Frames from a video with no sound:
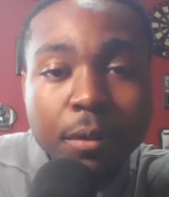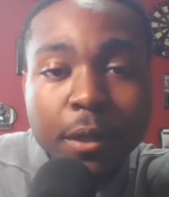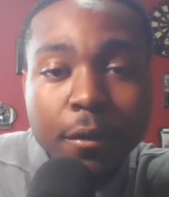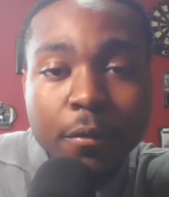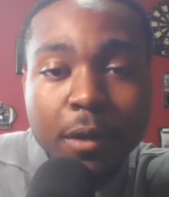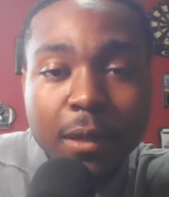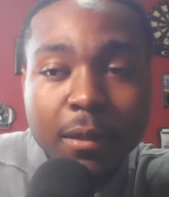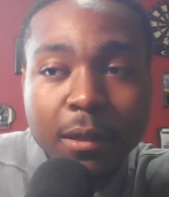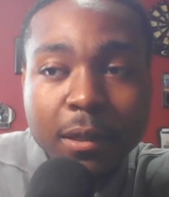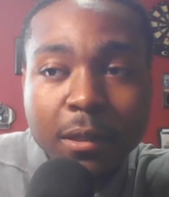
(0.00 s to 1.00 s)
player in
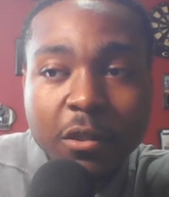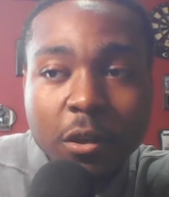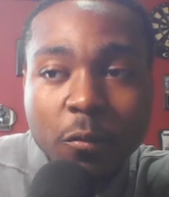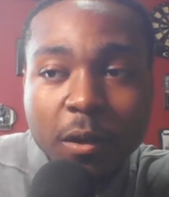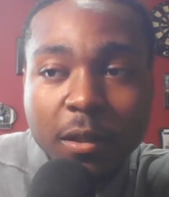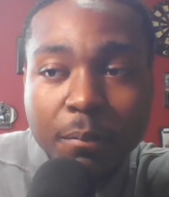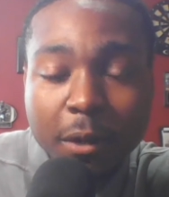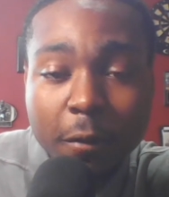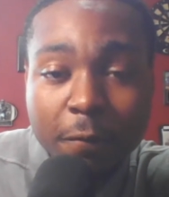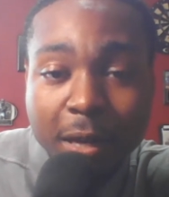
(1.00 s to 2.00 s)
the league. You know, one of the
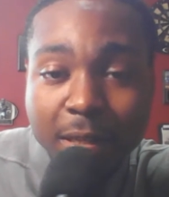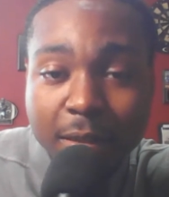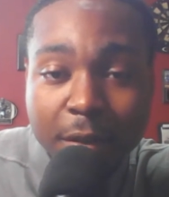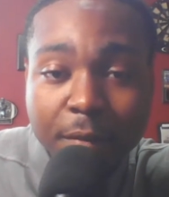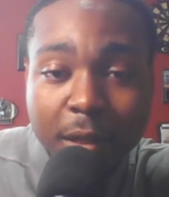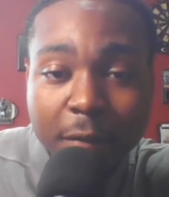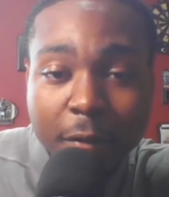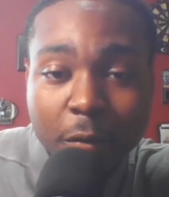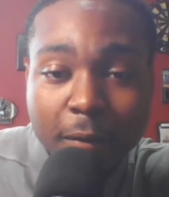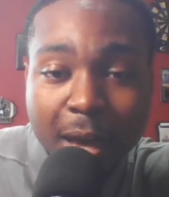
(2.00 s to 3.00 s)
bigger faces of the
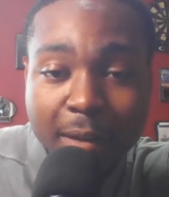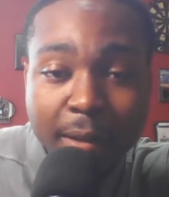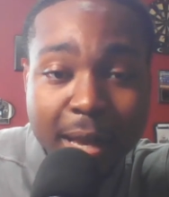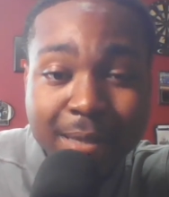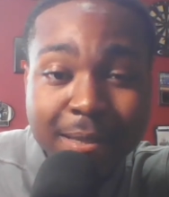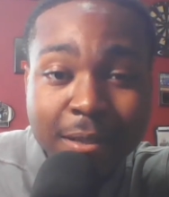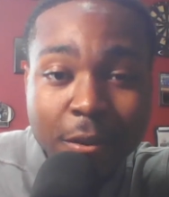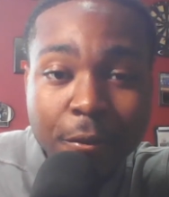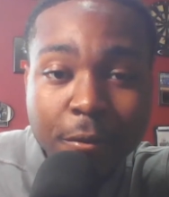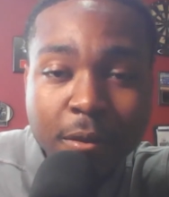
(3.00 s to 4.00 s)
NFL we've had in the last 10
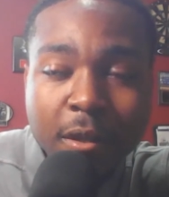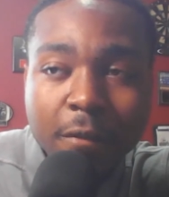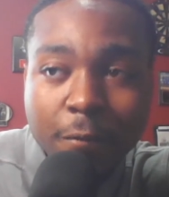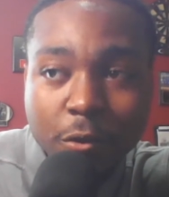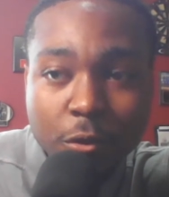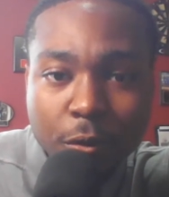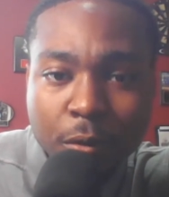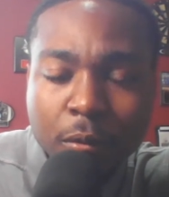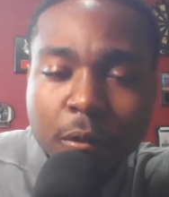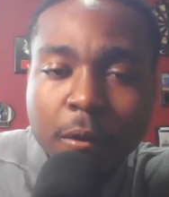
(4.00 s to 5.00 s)
years, for
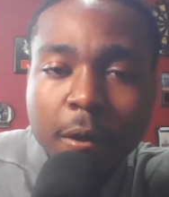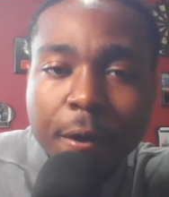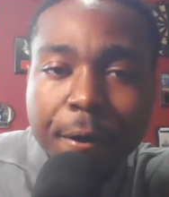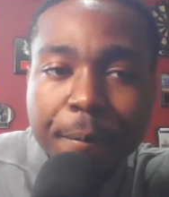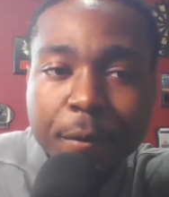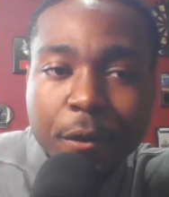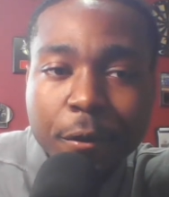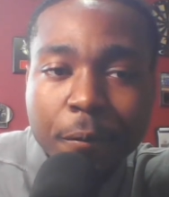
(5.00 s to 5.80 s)
sure. At